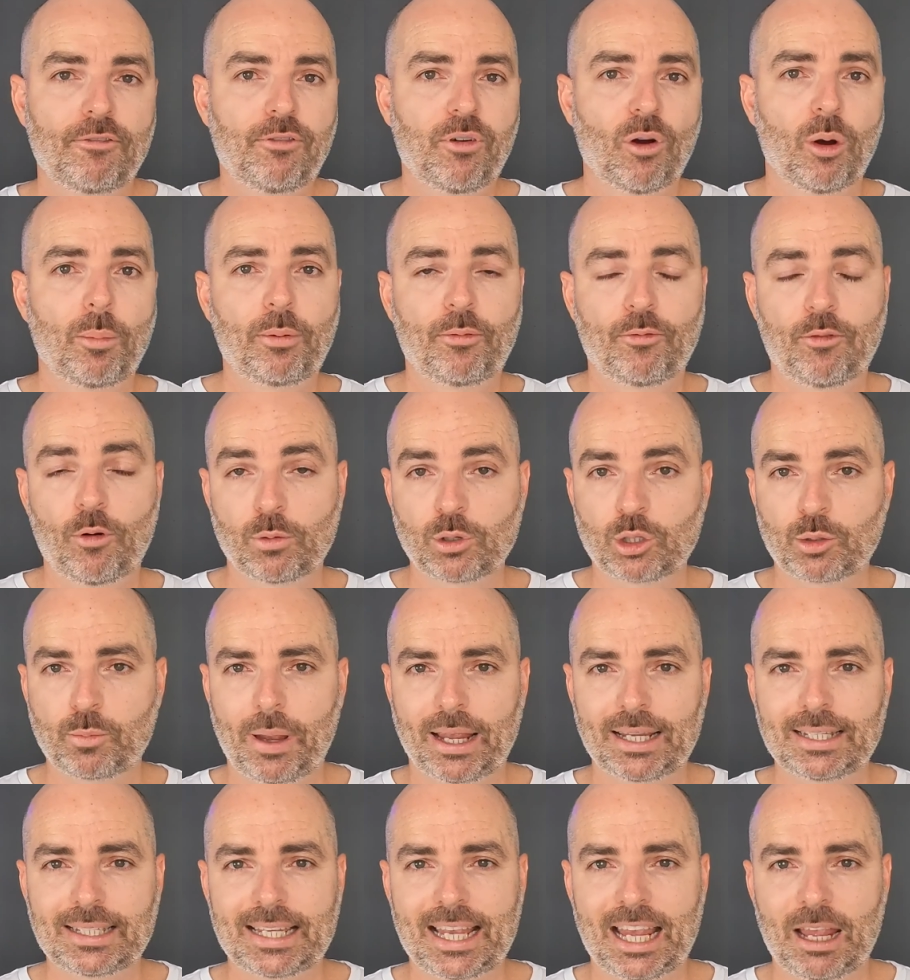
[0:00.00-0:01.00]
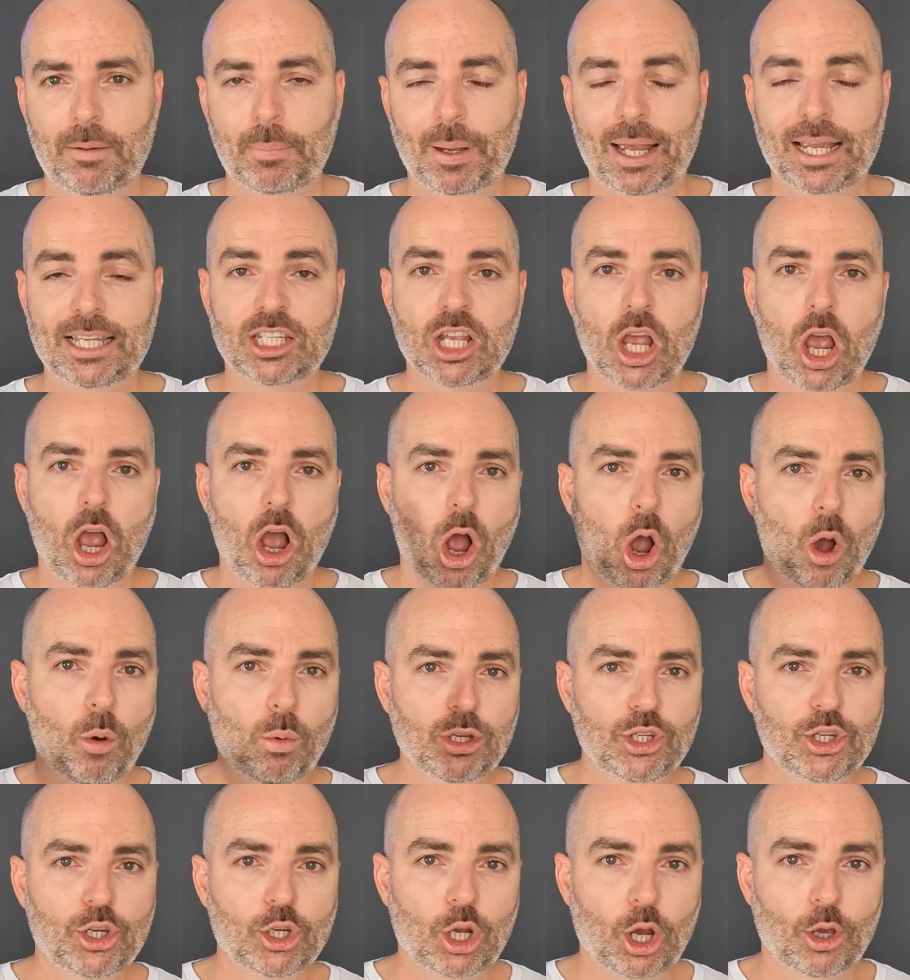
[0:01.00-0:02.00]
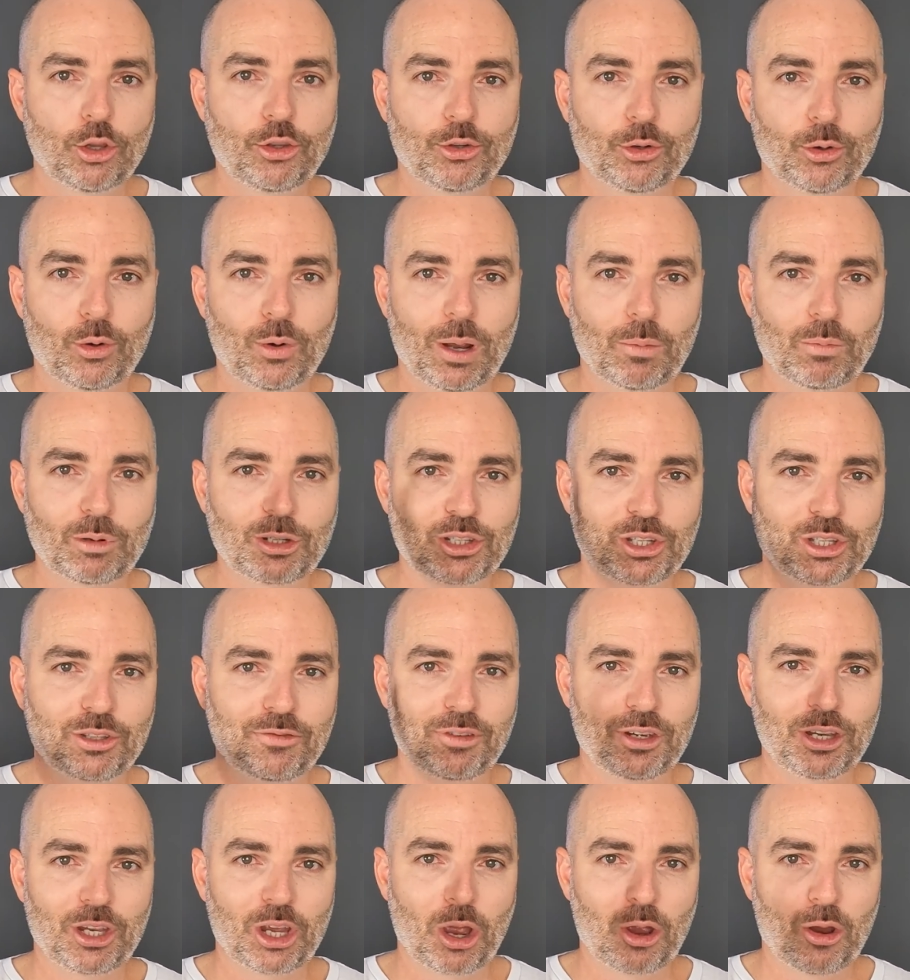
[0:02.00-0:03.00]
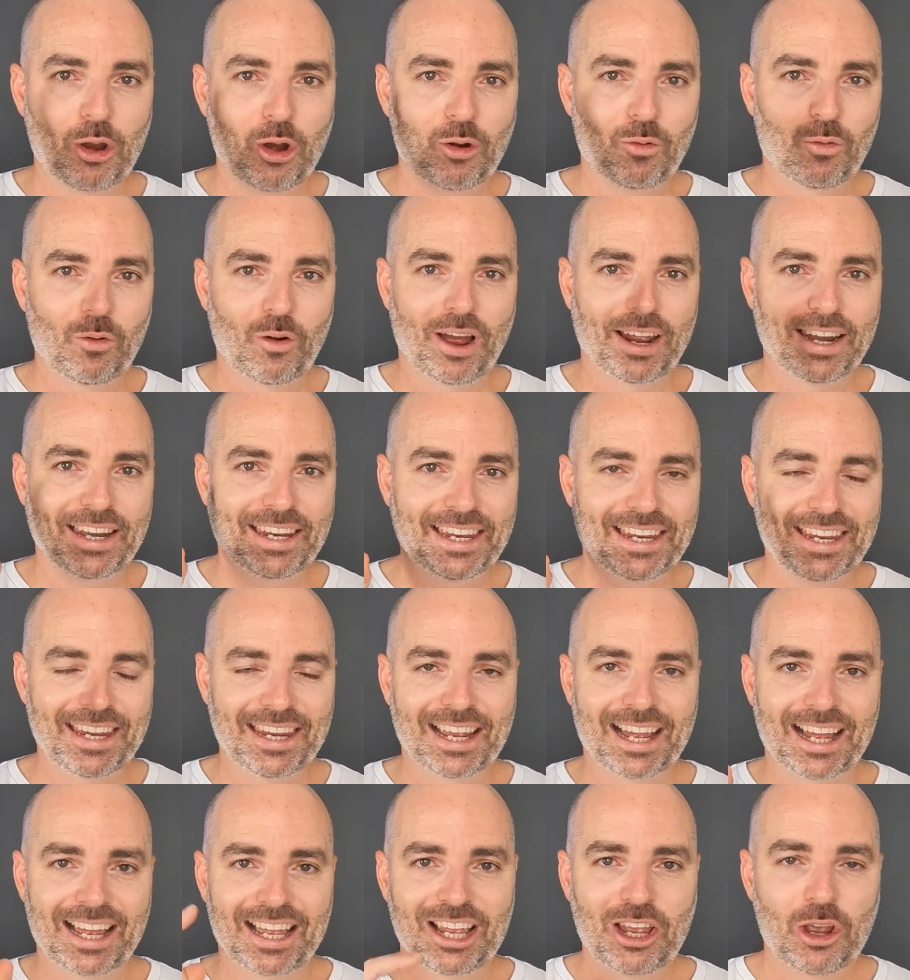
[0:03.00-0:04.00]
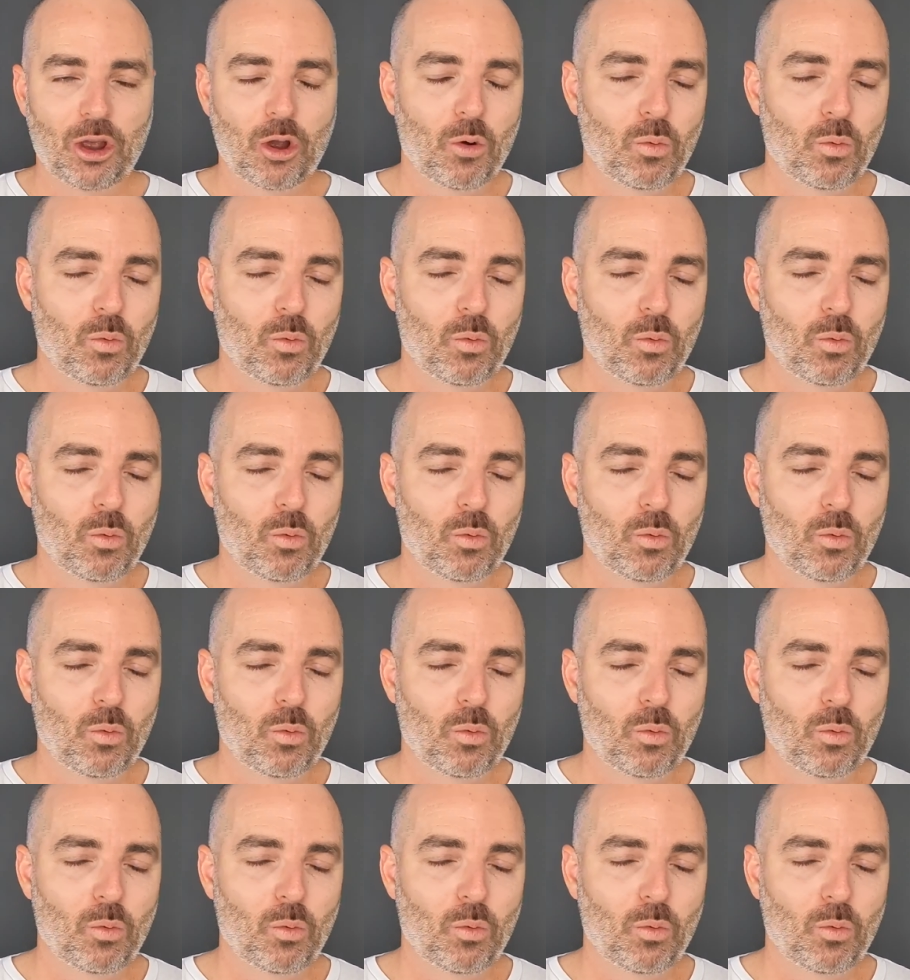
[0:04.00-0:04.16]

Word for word: for Performance Max campaigns, I want you to go through and watch this video right here.